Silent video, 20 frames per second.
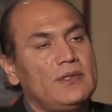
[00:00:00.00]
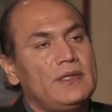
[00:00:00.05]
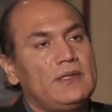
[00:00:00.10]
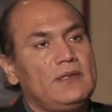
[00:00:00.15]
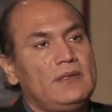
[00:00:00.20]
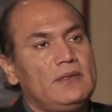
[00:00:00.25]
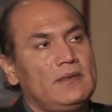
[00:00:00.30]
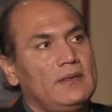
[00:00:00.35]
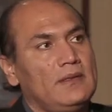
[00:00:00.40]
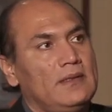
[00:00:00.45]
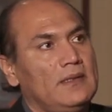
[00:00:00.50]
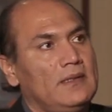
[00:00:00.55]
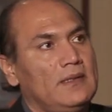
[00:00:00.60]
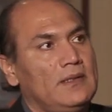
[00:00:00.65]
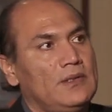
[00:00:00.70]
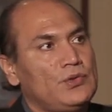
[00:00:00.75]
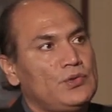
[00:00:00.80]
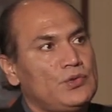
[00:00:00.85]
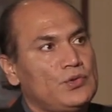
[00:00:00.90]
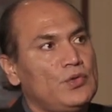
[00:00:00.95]
it
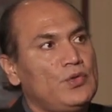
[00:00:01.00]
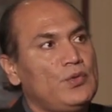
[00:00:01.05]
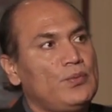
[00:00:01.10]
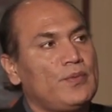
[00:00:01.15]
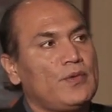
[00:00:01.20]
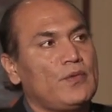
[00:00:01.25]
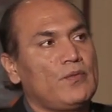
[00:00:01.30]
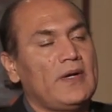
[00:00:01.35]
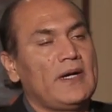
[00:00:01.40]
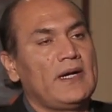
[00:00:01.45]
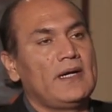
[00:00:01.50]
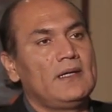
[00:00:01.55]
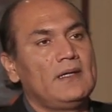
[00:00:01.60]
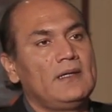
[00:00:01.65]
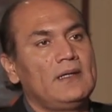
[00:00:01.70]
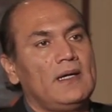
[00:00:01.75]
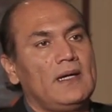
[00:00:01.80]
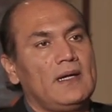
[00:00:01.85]
should provide